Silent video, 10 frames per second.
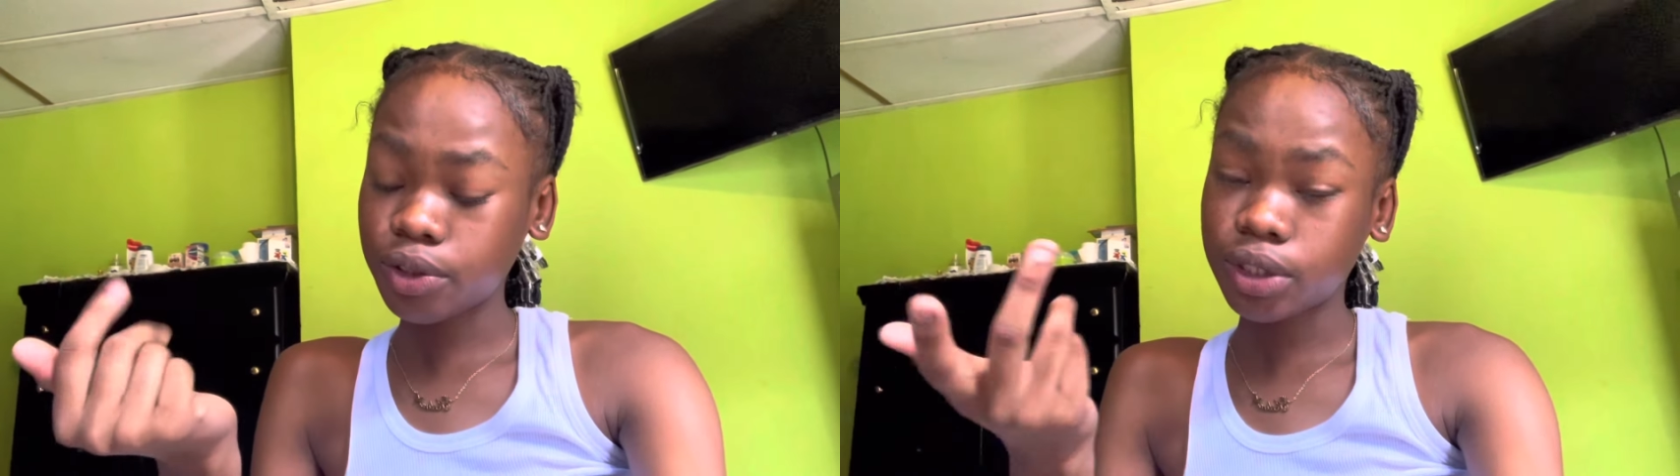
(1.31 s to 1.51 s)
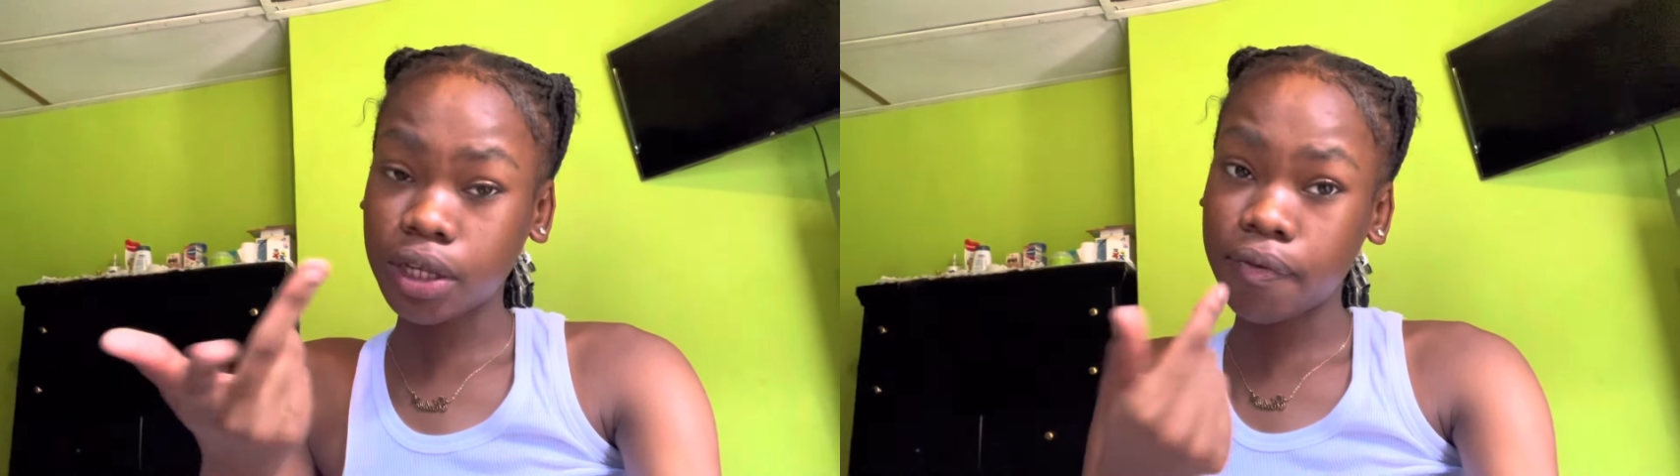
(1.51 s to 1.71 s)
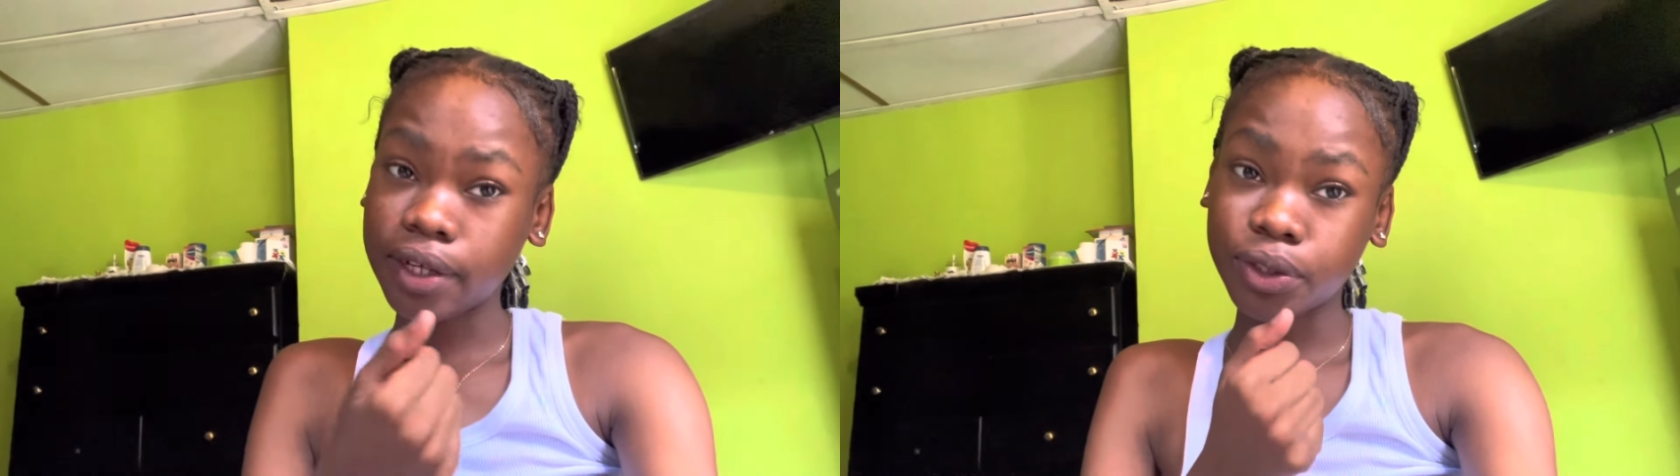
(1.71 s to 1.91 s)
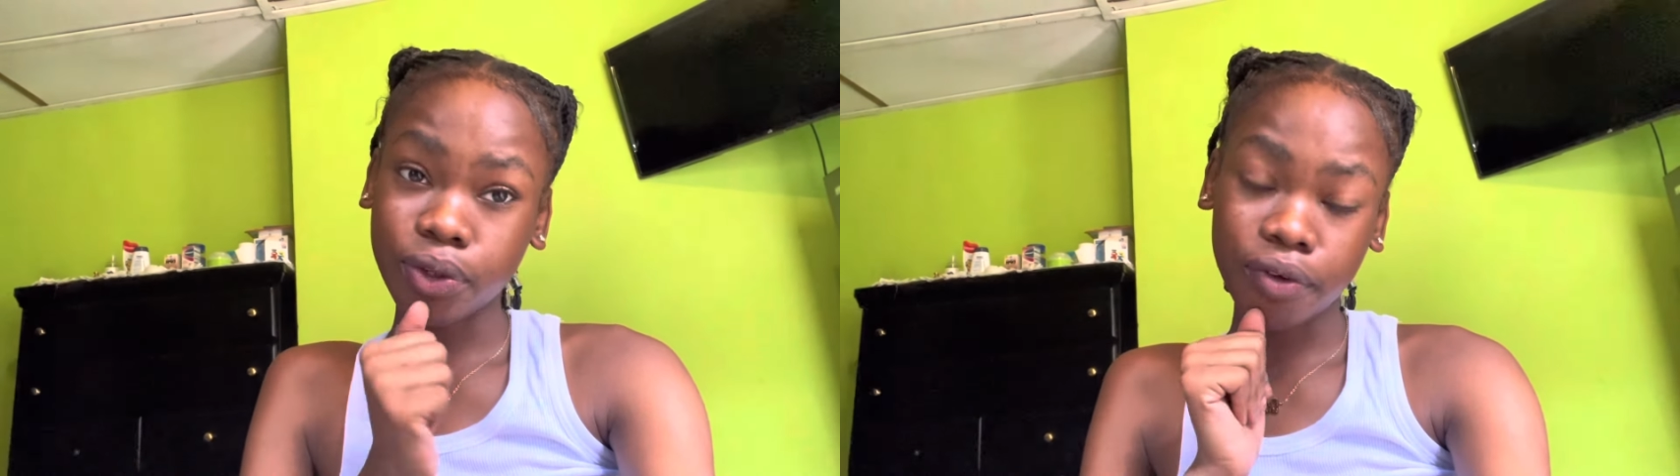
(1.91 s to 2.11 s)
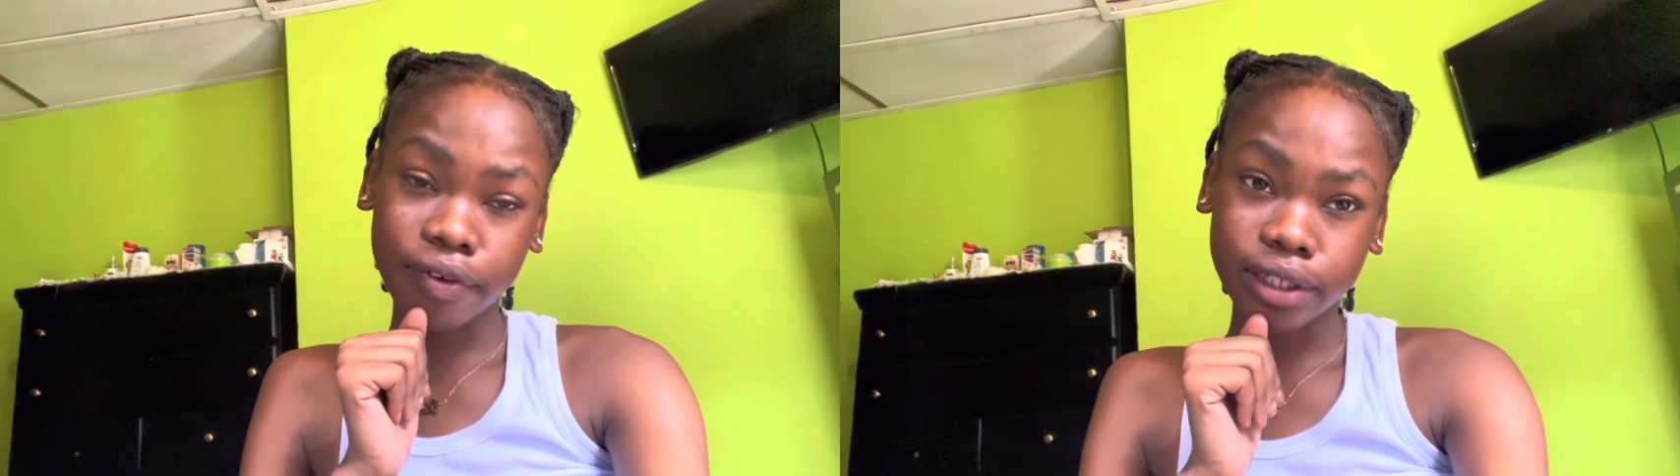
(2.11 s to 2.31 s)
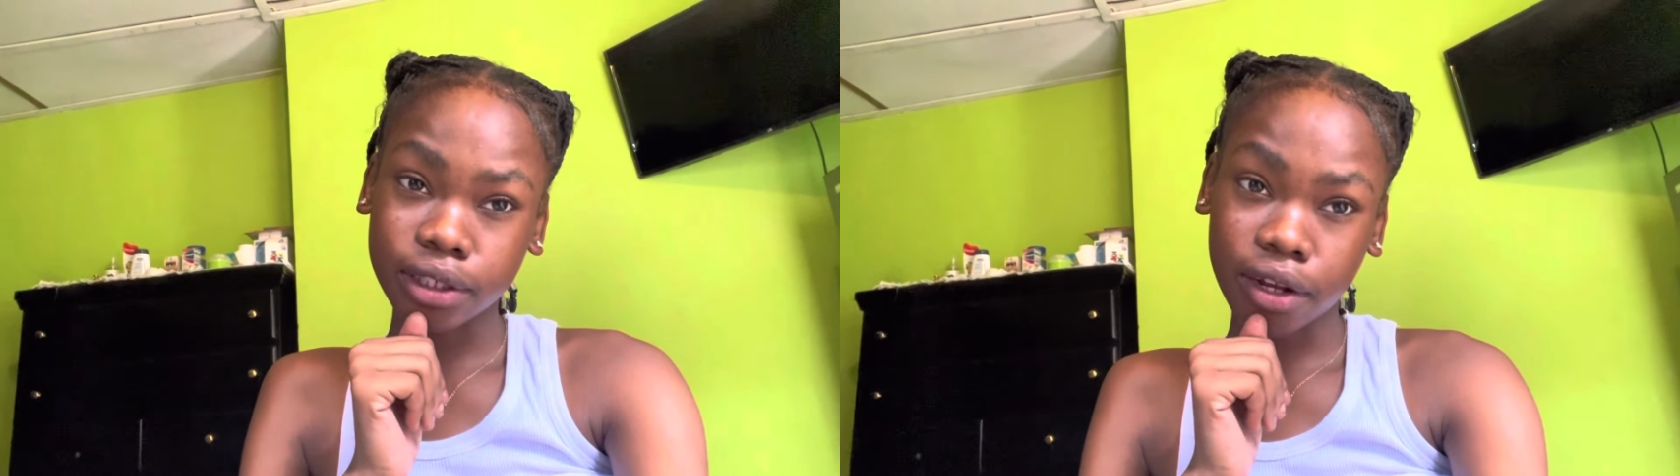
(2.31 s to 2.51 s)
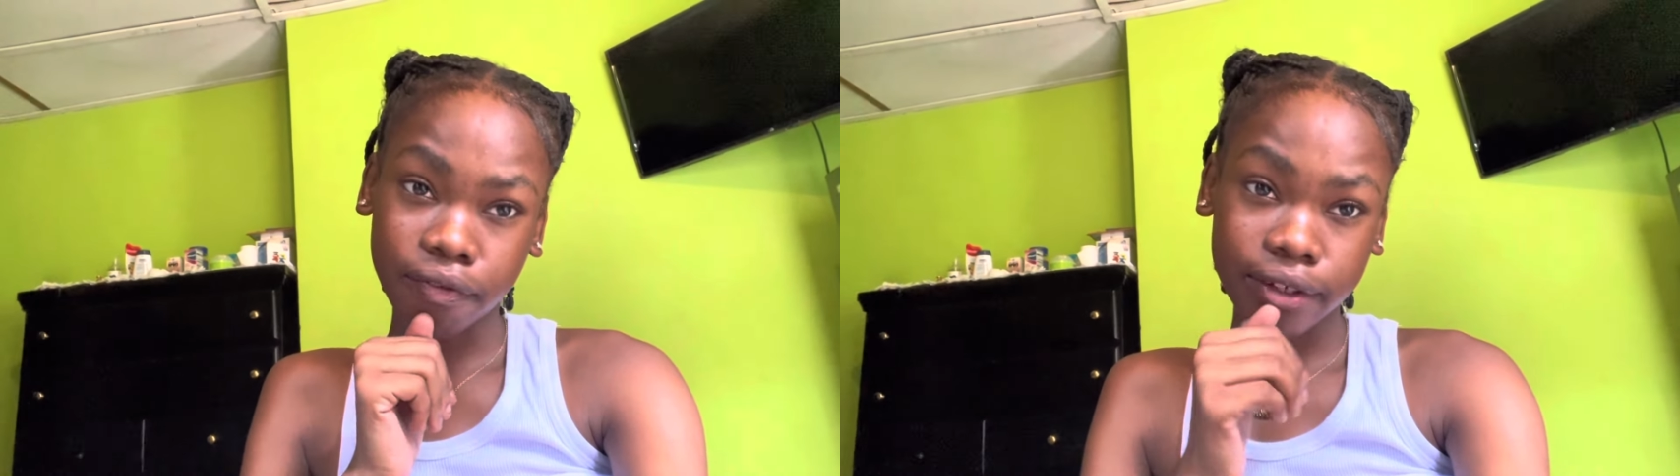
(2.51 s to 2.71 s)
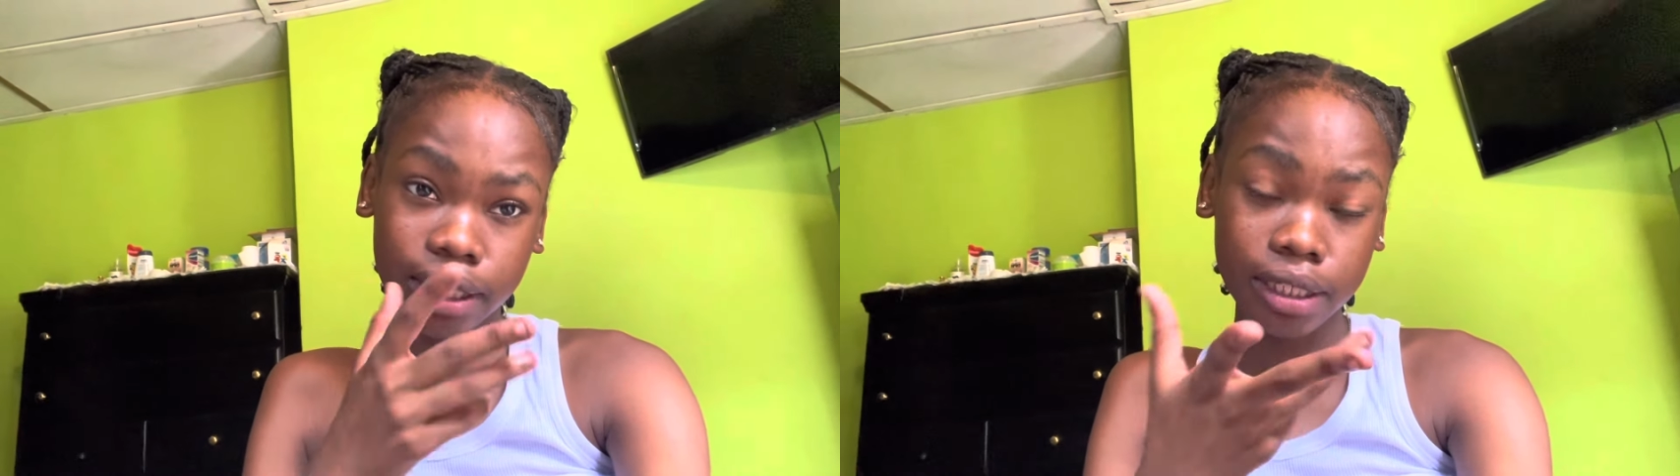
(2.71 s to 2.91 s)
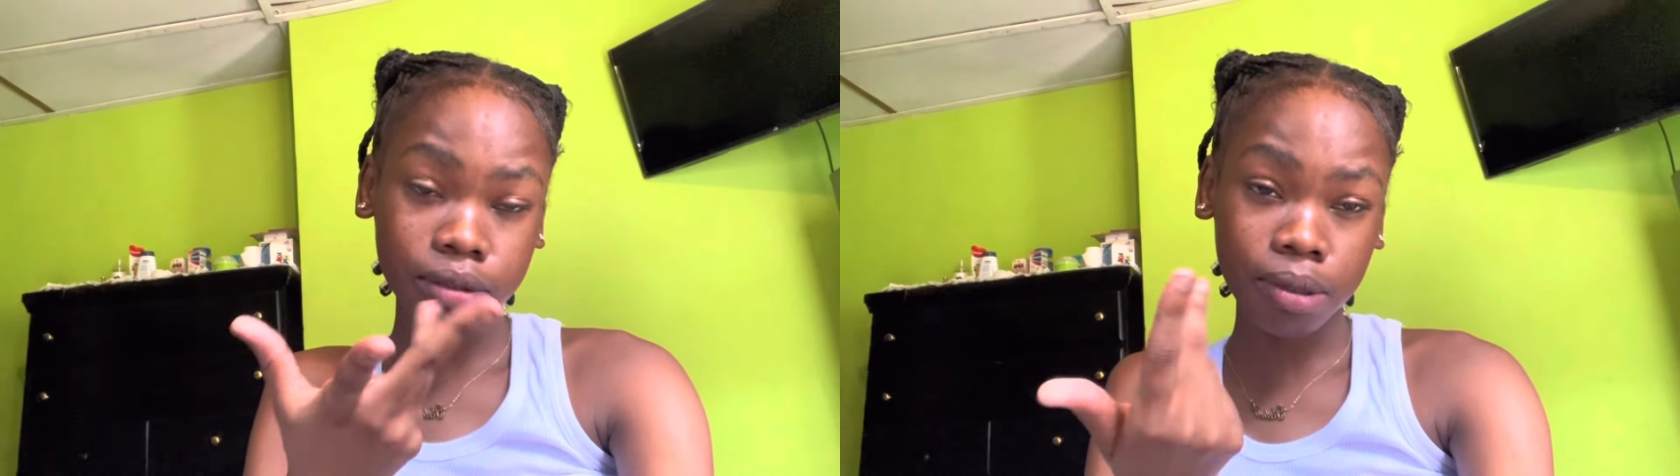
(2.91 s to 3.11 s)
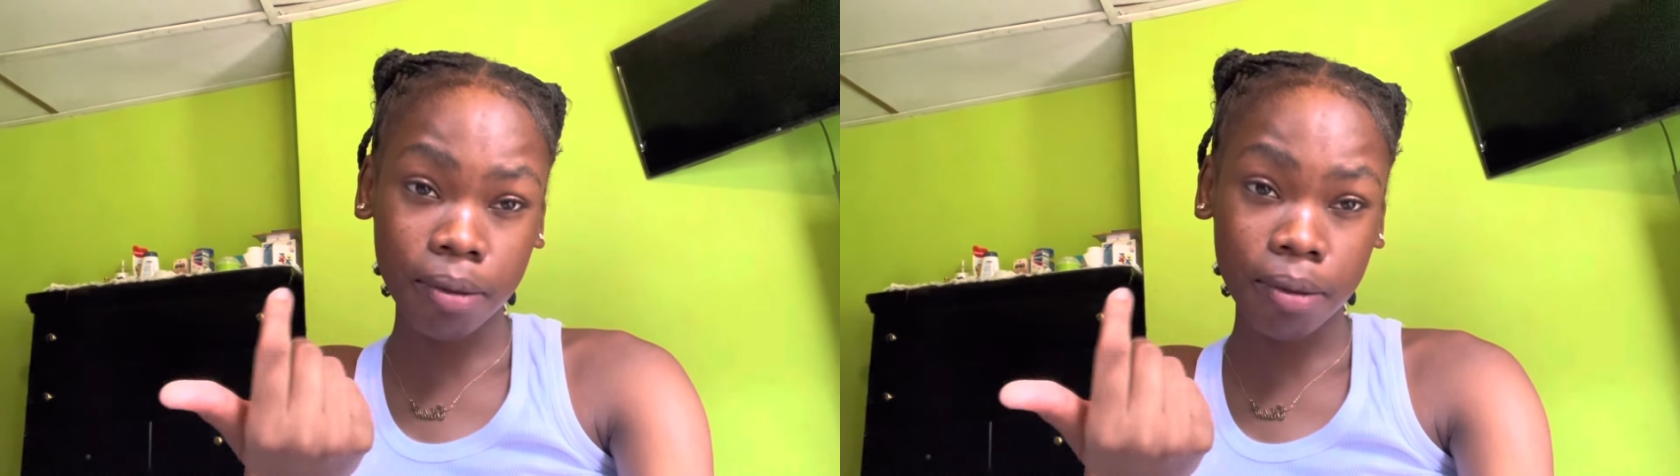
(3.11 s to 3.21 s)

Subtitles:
You see the face, you know the face, you love the face, and it's me.